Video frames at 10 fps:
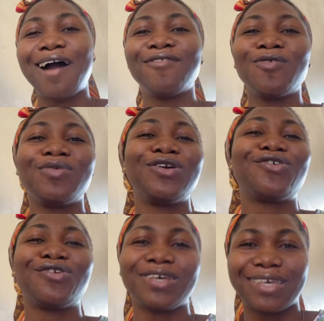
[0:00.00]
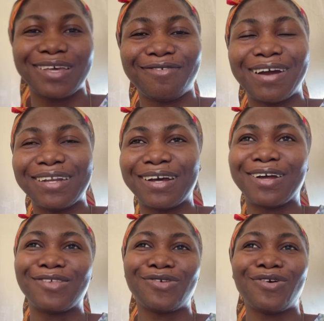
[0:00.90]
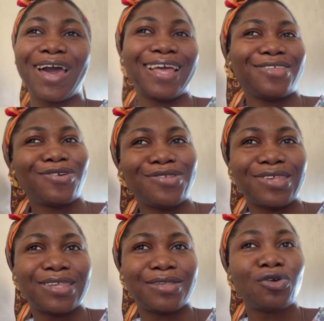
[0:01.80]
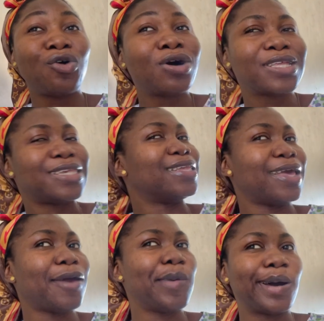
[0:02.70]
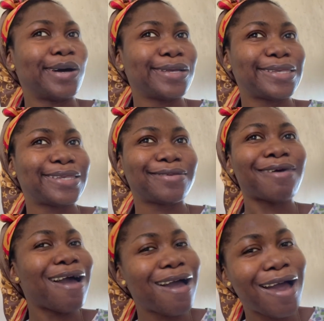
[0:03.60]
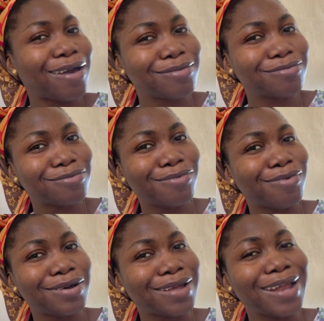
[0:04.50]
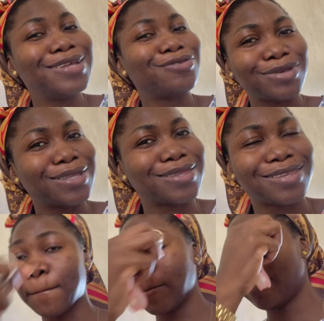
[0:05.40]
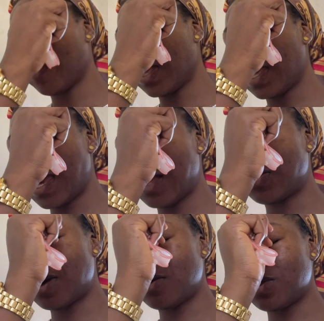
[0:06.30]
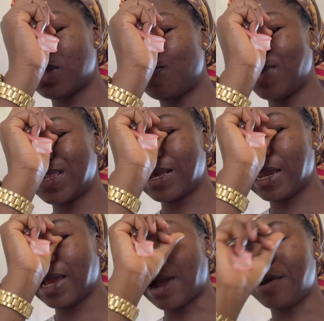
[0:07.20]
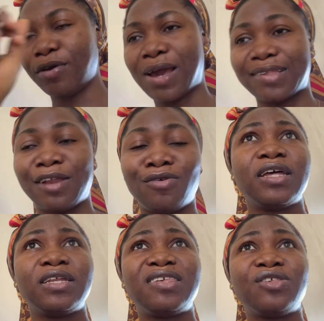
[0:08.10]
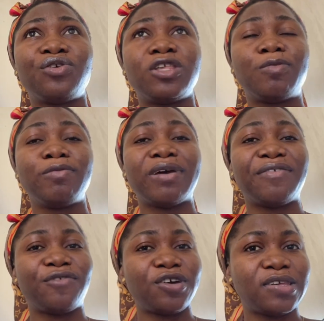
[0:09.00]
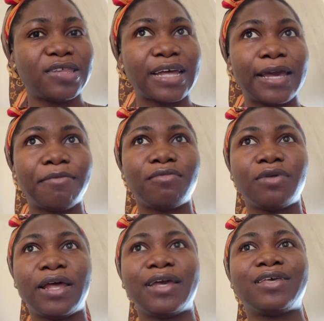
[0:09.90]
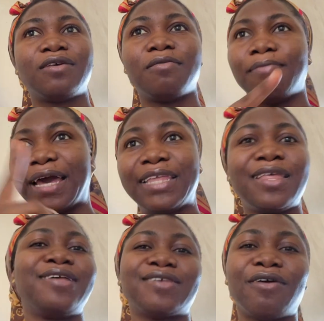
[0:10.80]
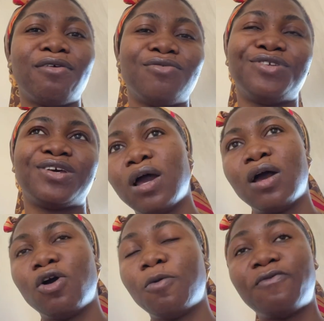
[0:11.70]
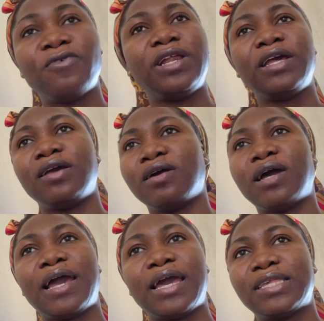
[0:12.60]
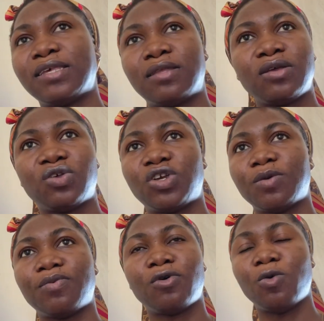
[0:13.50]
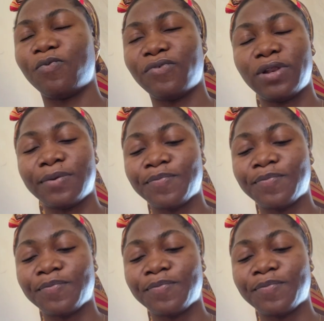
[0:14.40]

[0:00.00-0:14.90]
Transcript: I've not been cooking rather, so I thought to cook today because what I need to eat yeah so i'll just basically carry you guys along this is going to be my first time like buying things around here hopefully i get things cheap hopefully